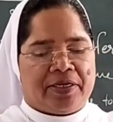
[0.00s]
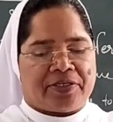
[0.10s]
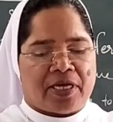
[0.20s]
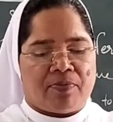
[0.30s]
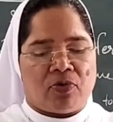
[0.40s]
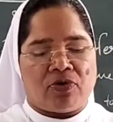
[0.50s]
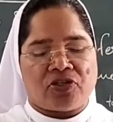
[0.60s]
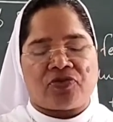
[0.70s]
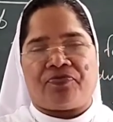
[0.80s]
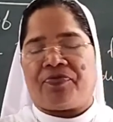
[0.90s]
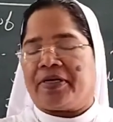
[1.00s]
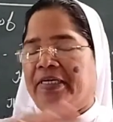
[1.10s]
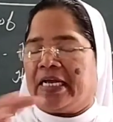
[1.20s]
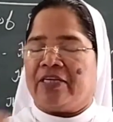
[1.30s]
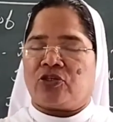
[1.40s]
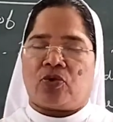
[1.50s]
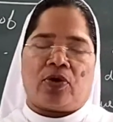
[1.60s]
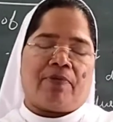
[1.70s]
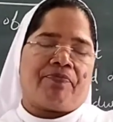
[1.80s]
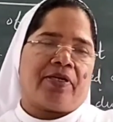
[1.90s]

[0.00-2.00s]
It is the most fertile soil.